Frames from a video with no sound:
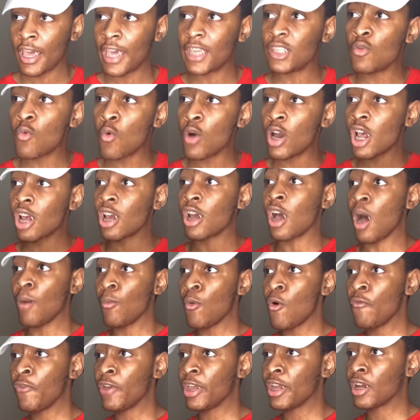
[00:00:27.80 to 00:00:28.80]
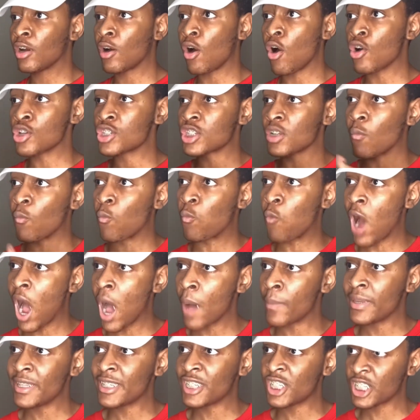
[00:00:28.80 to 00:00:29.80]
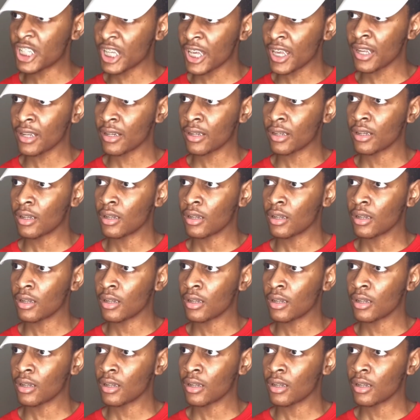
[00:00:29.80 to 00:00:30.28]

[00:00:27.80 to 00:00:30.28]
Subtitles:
You want to come over here on some Robin shit?